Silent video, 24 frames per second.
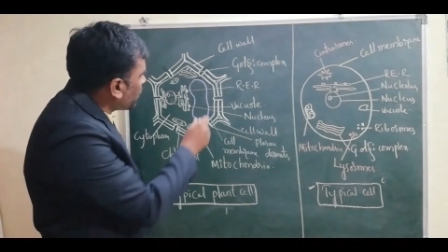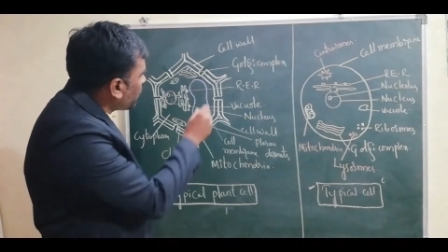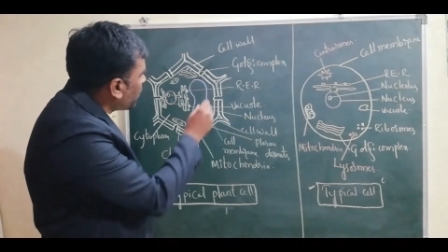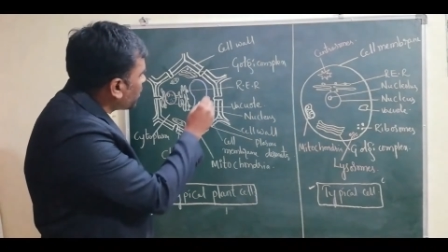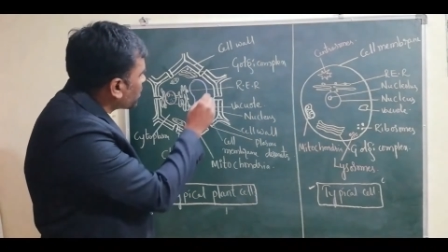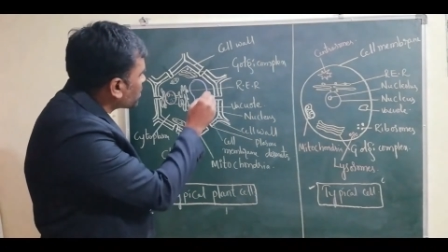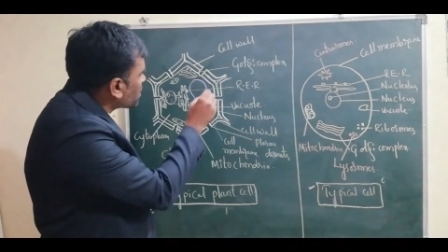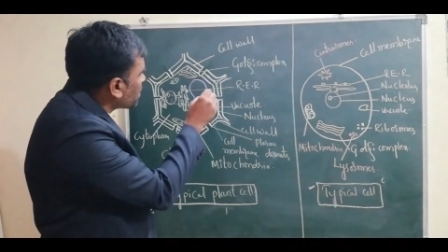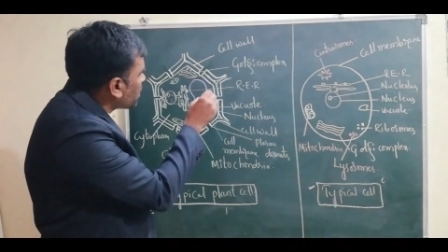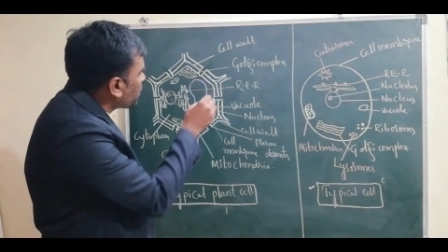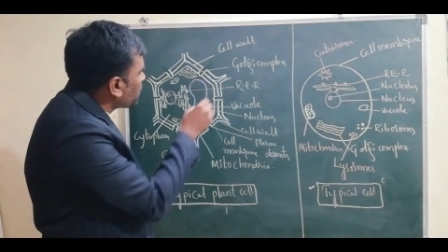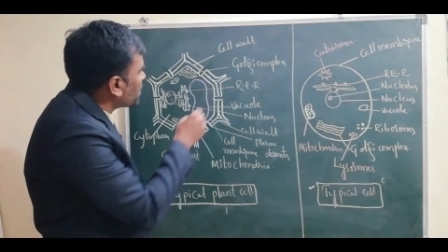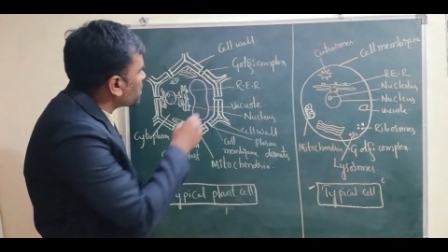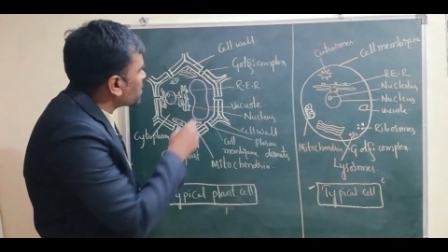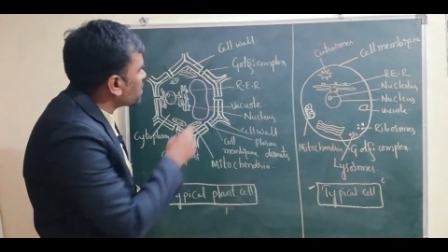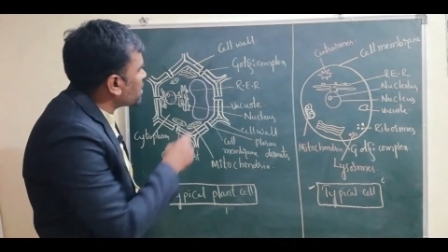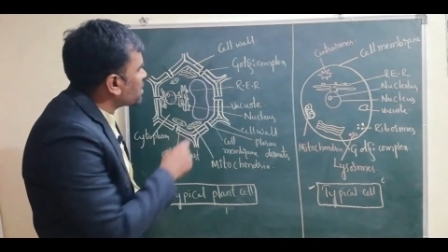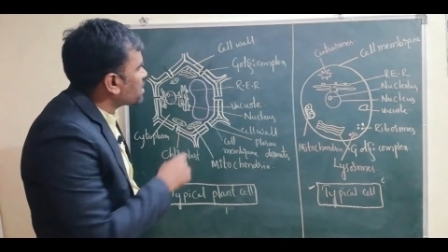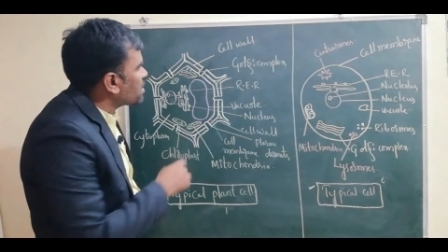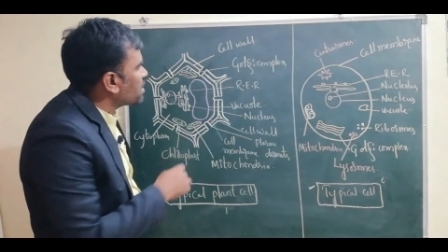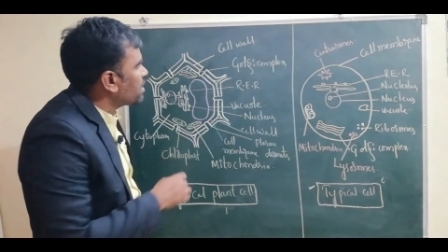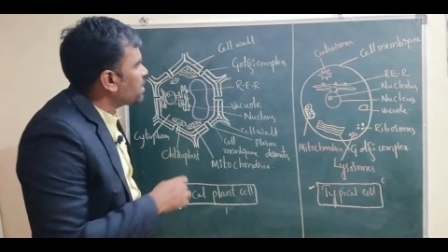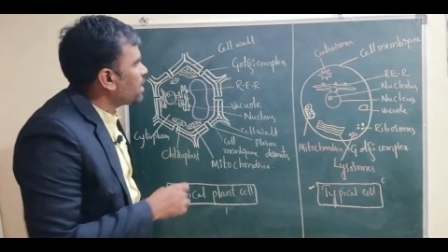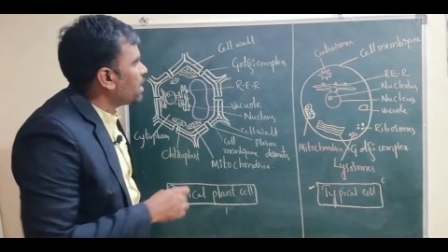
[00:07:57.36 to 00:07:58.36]
parts are
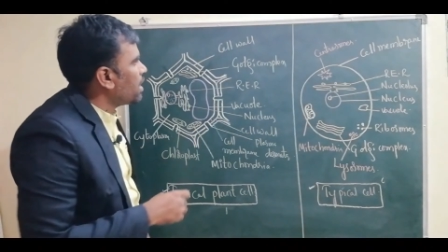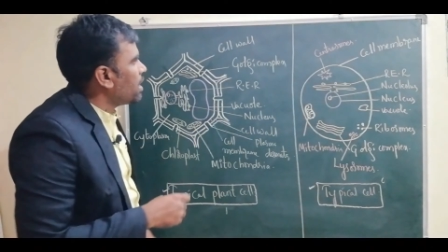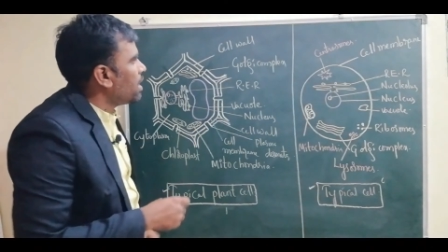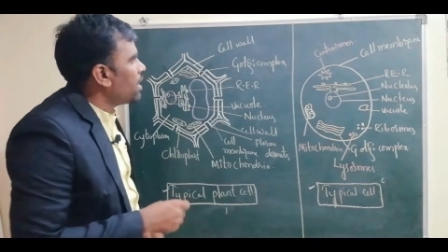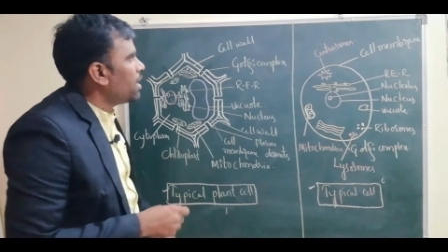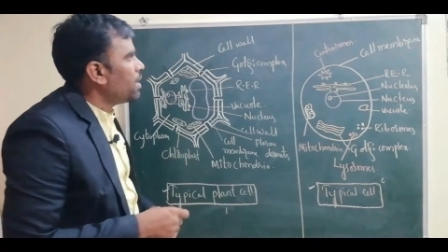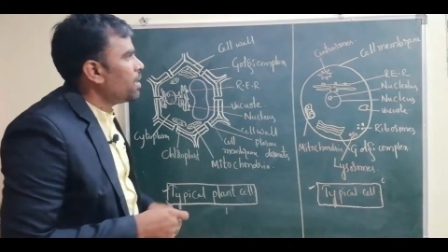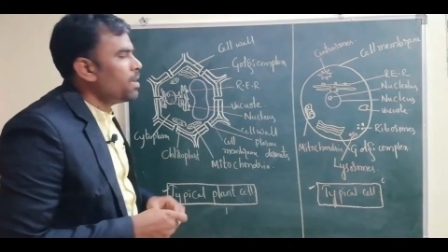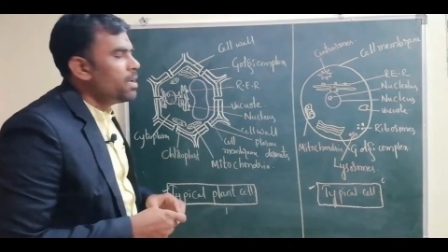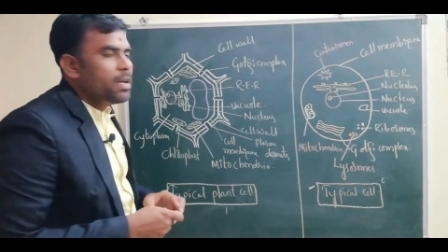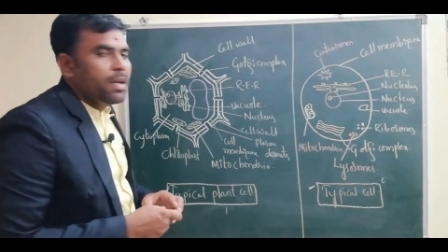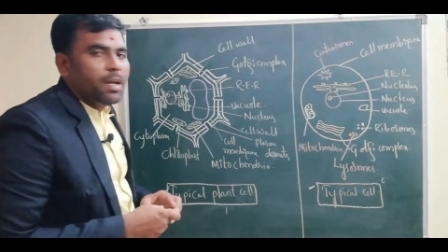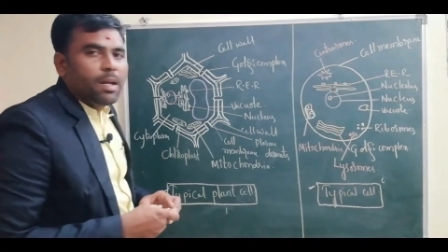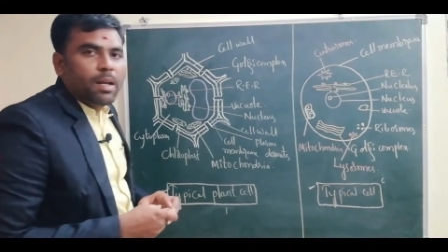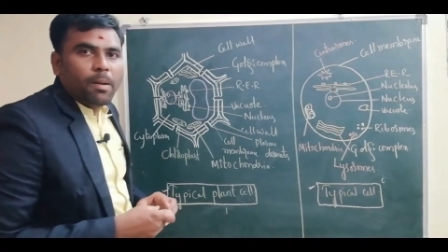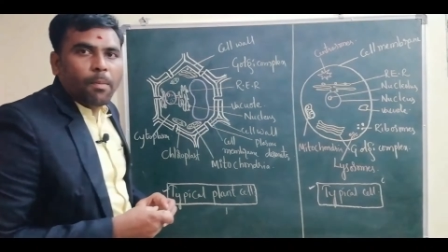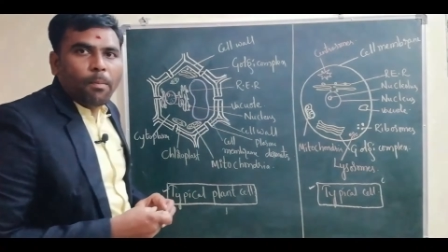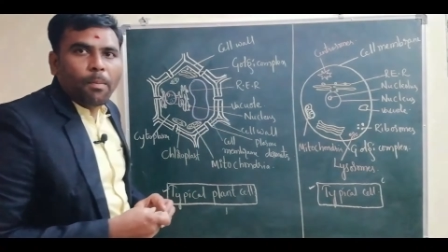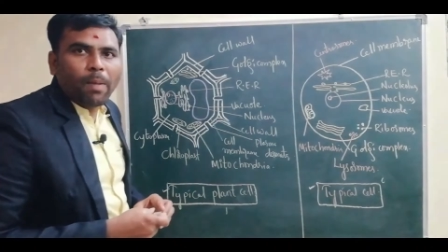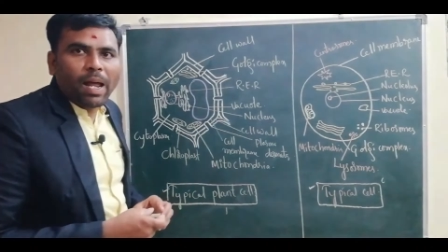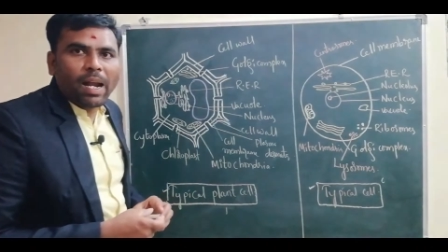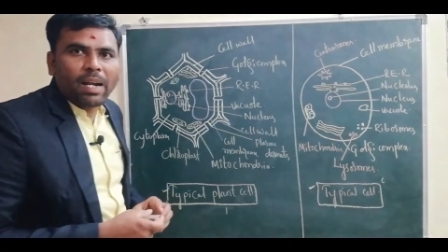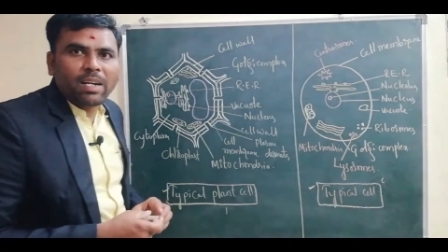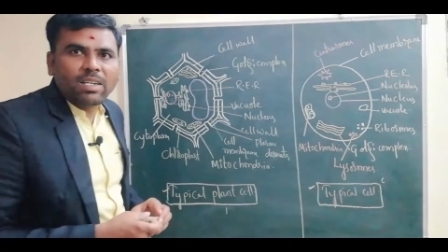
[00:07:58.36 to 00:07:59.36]
present in the
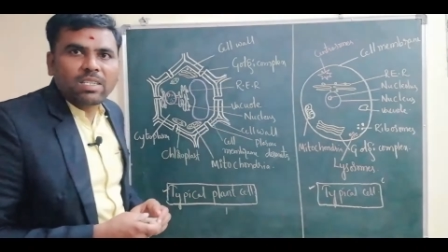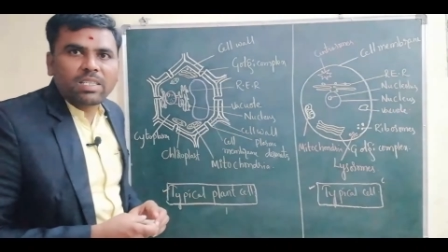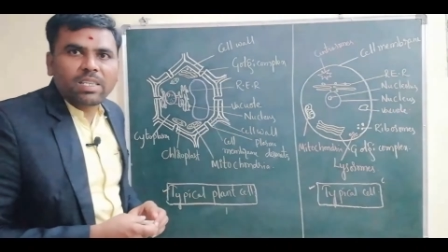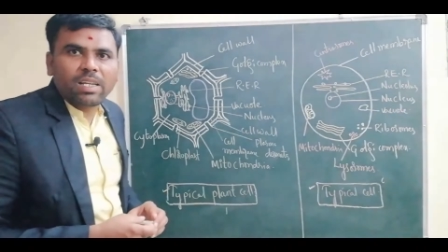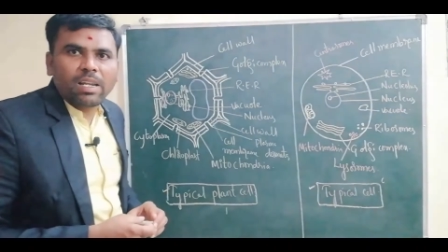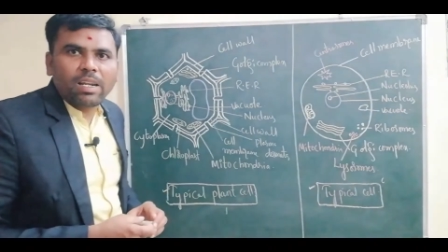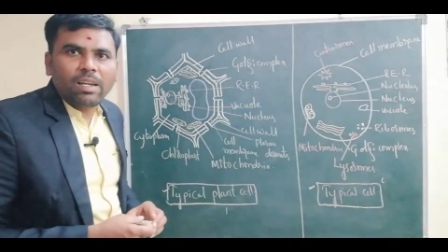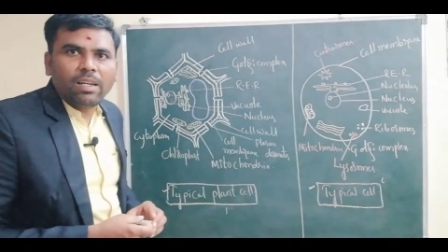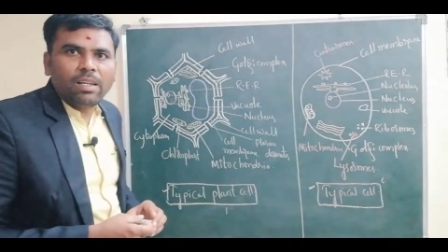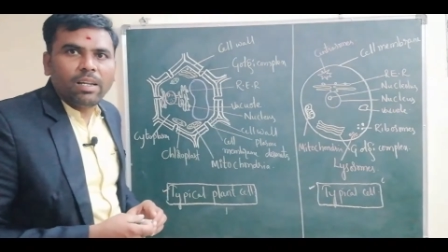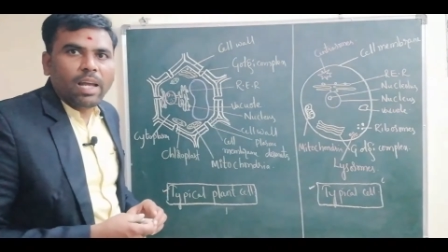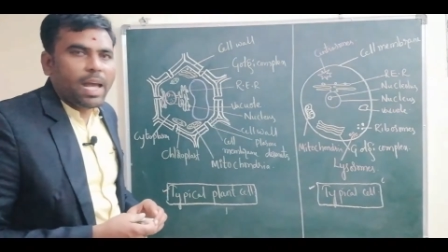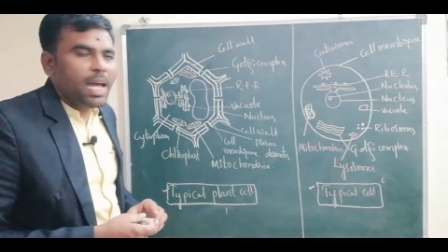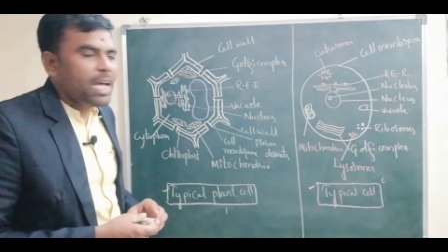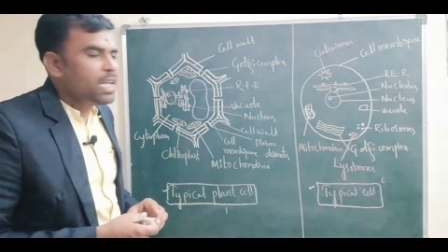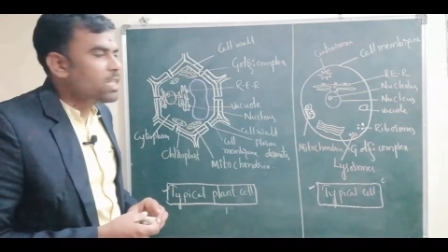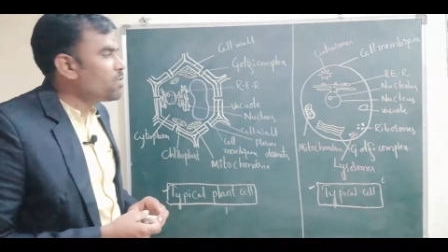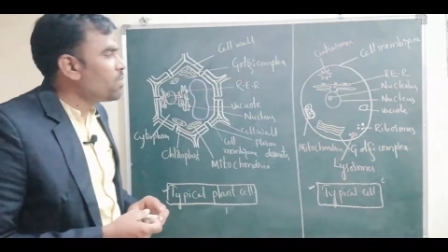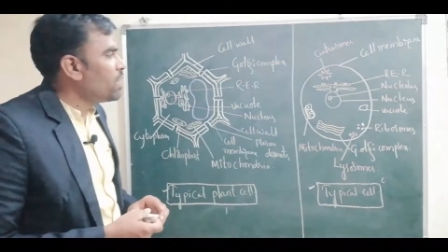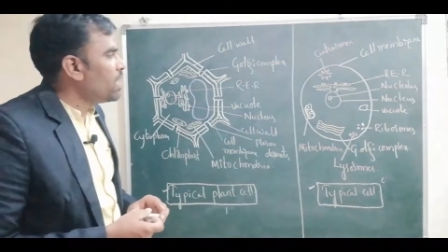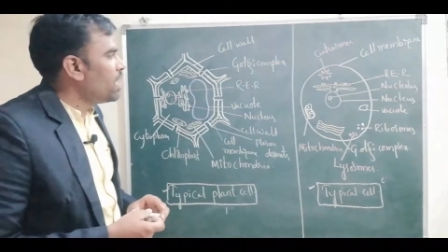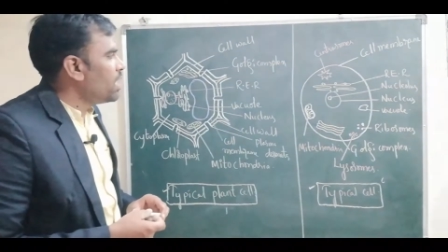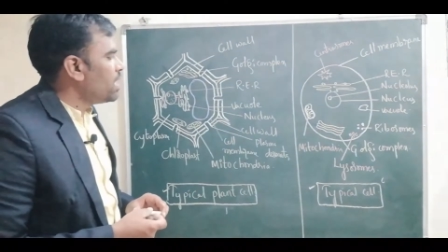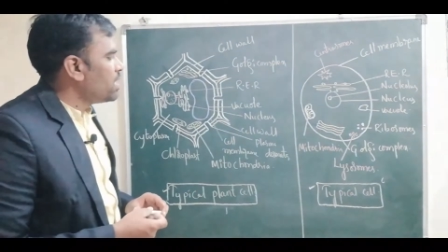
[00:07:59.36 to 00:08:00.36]
plant cell
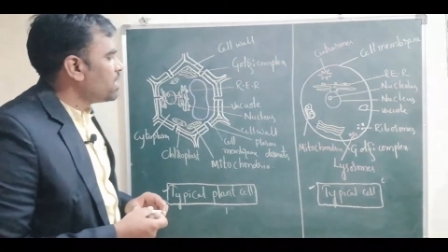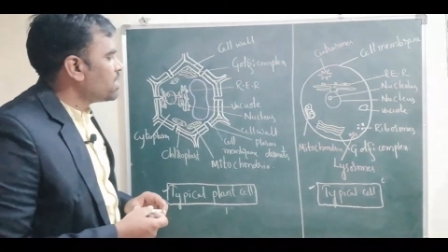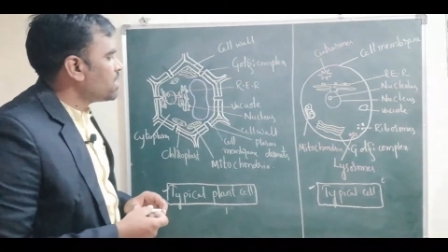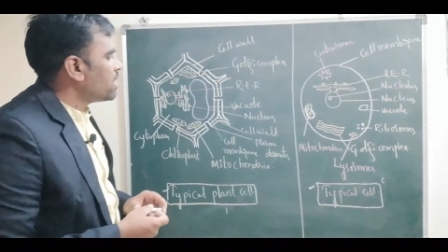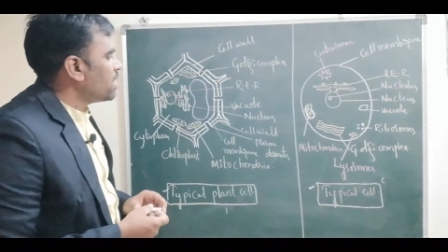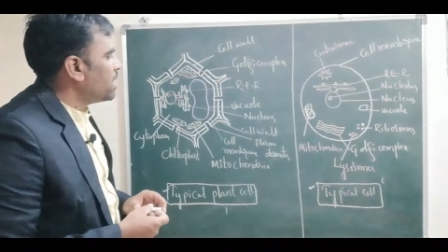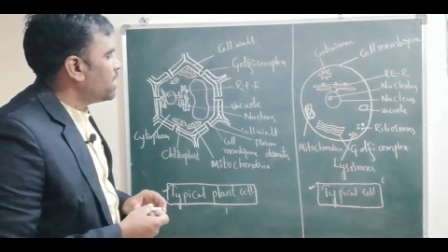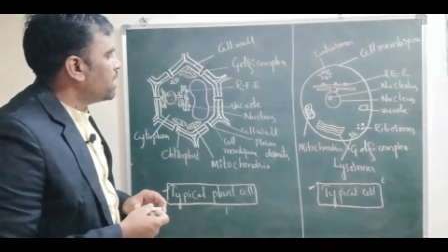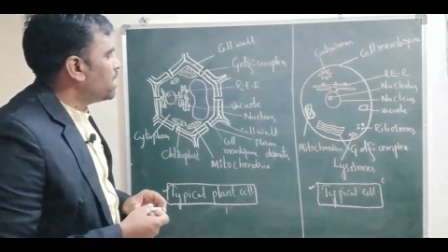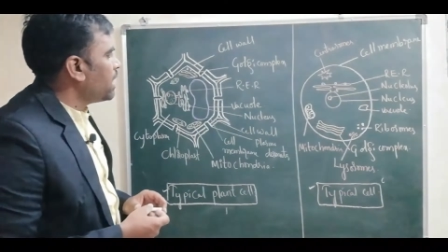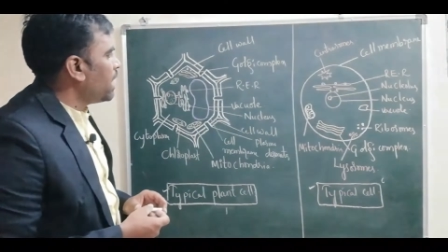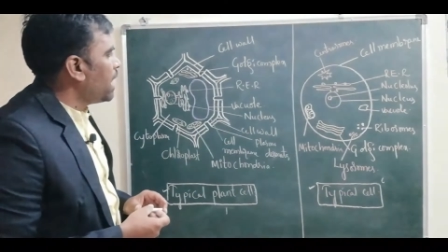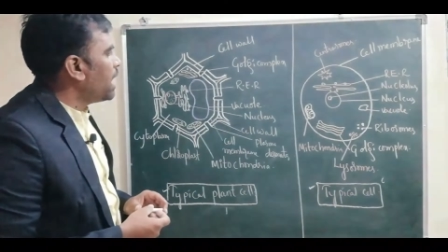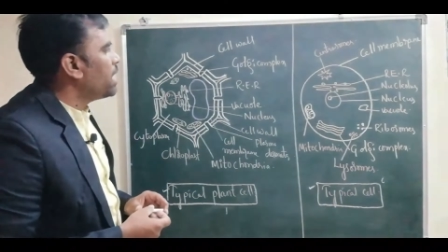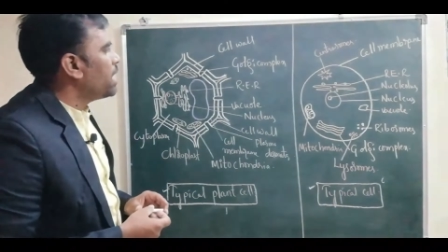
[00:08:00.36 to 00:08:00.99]
as well as in